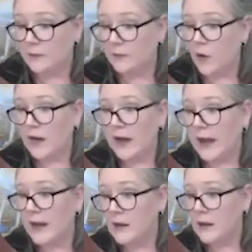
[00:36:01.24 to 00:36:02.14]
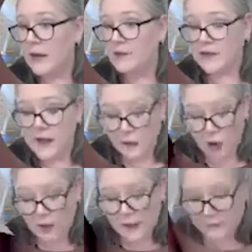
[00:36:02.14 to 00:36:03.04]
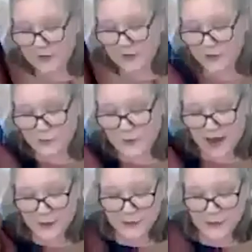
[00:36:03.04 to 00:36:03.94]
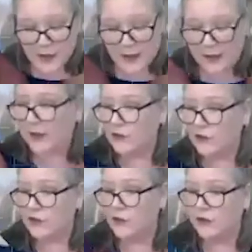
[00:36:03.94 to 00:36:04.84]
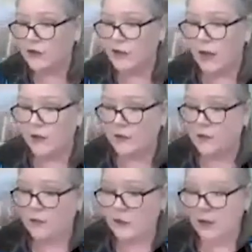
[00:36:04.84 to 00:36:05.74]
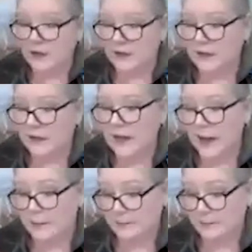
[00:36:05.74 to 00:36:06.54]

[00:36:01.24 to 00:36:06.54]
Okay. If it's not long enough to touch your battery, you're not going to get your circuit light up.